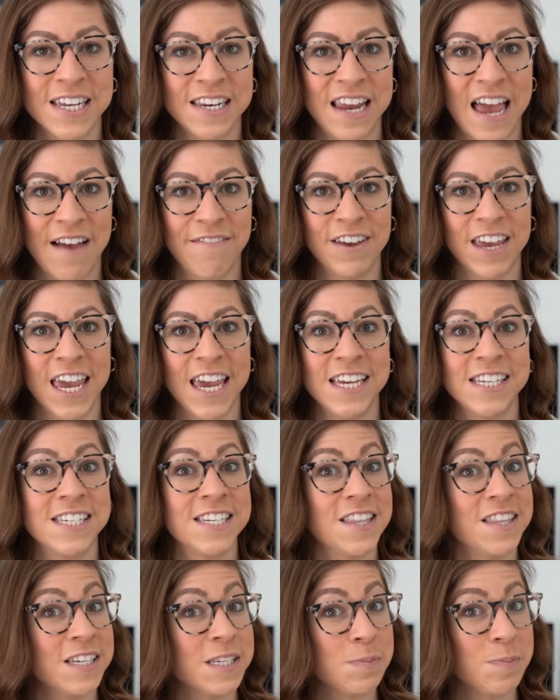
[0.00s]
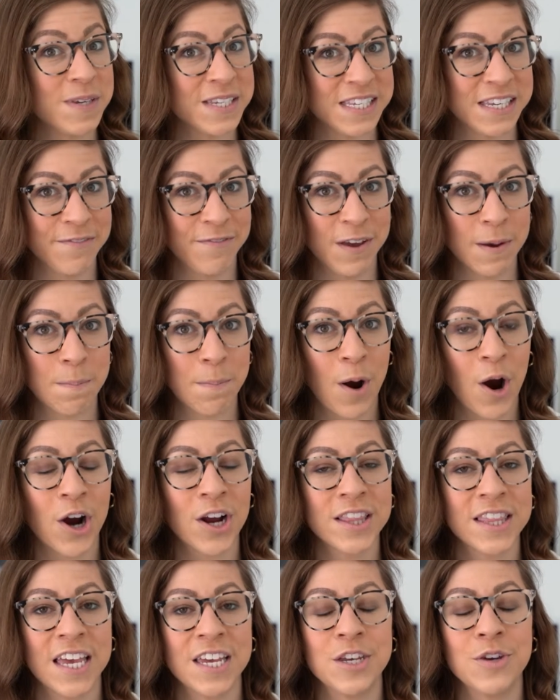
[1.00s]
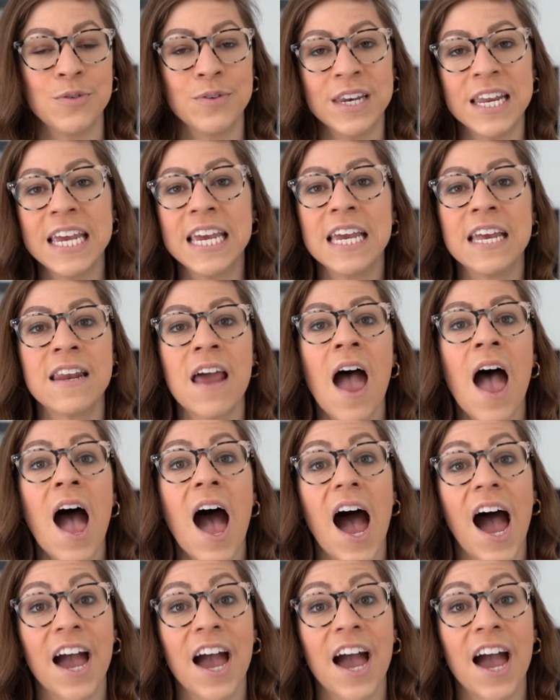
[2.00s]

to navigate to the specific part that you need,